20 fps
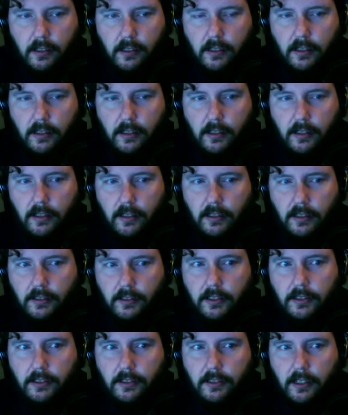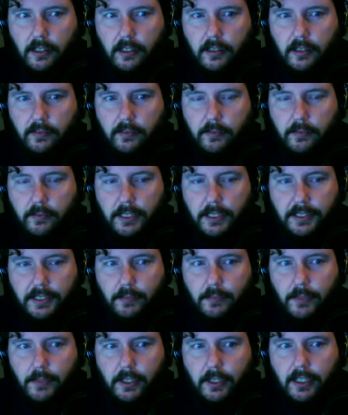Says it's live. Please stand
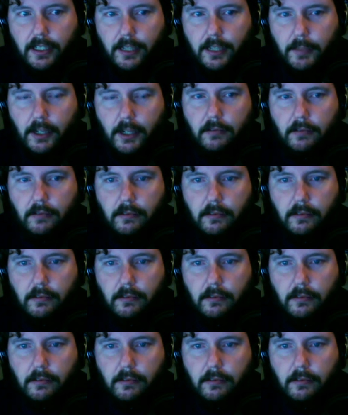by. Come on.